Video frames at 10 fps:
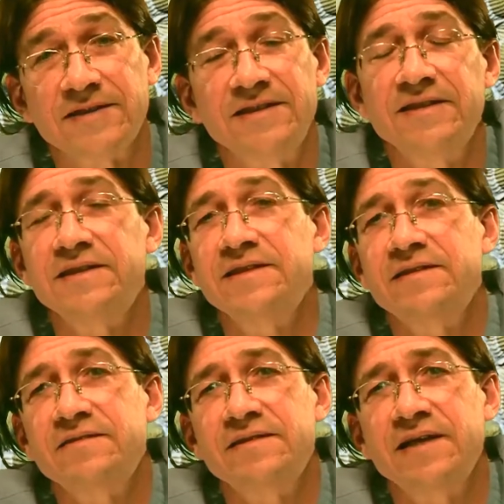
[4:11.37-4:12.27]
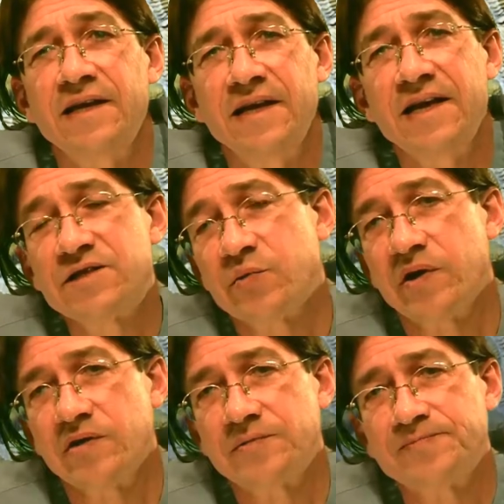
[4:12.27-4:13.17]
In
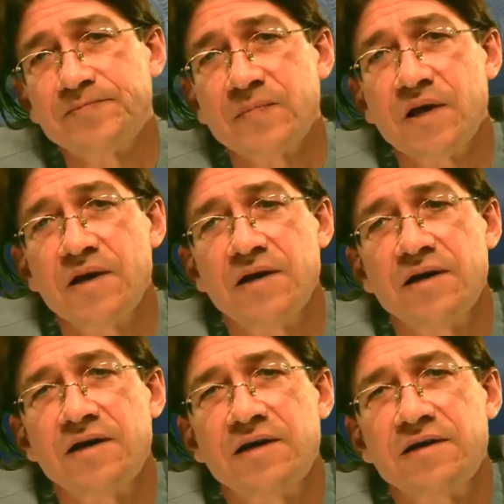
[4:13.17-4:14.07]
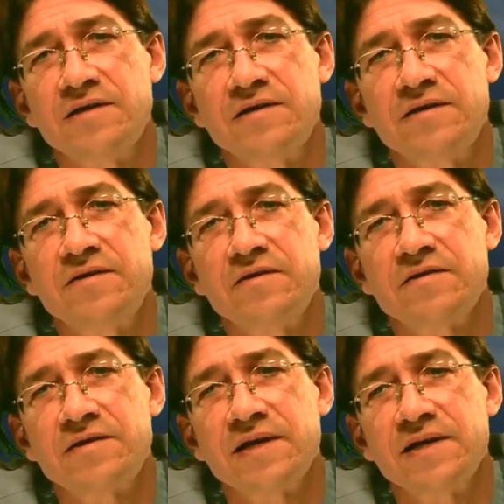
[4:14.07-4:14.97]
Israel,
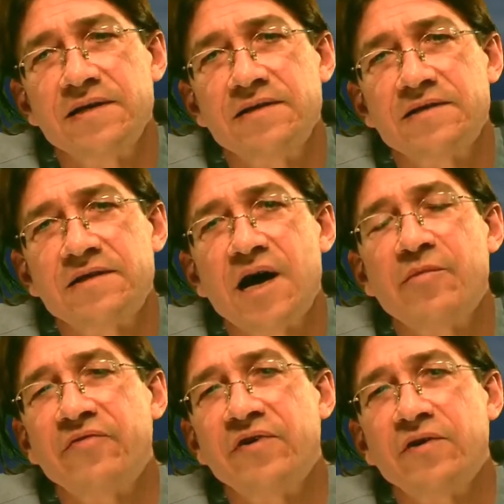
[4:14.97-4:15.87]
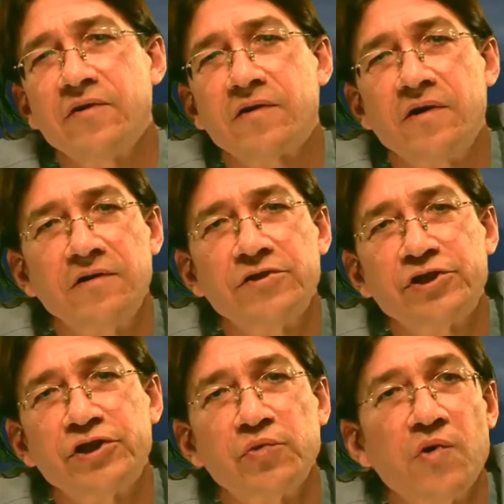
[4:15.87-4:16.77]
there's a time of year called
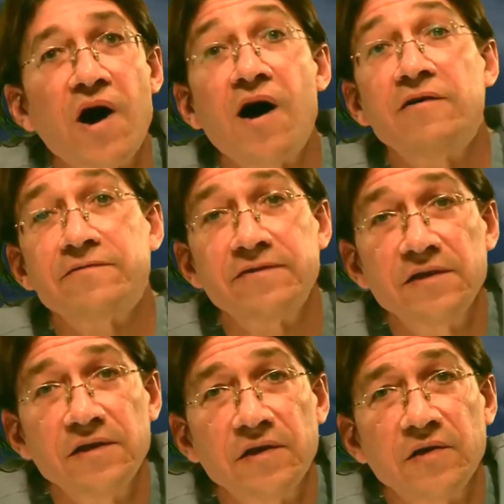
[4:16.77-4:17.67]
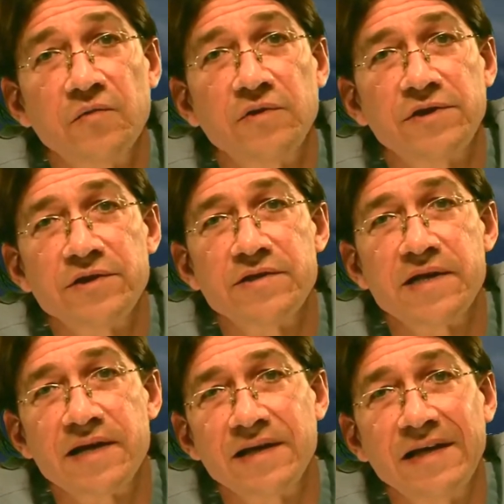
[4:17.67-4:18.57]
Sharav, which is
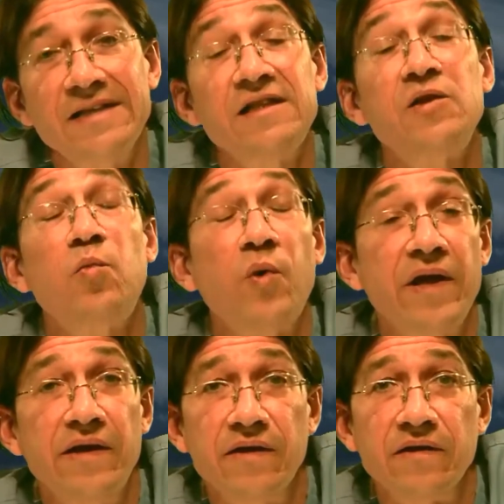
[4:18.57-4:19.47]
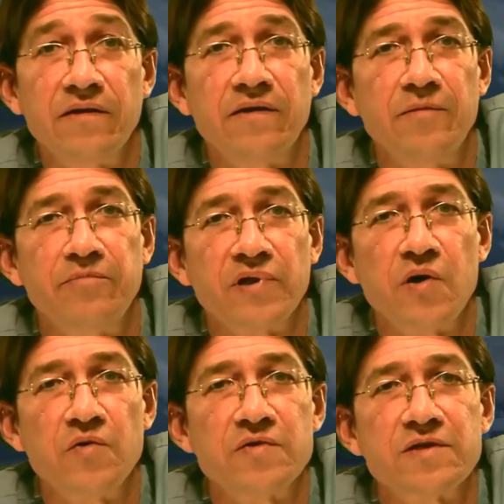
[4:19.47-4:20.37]
a ill wind that
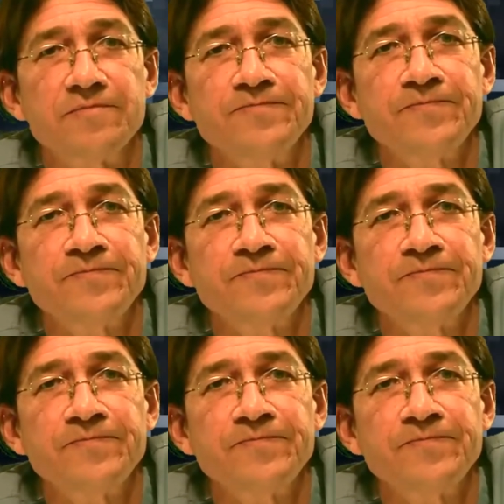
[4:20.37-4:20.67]
blows.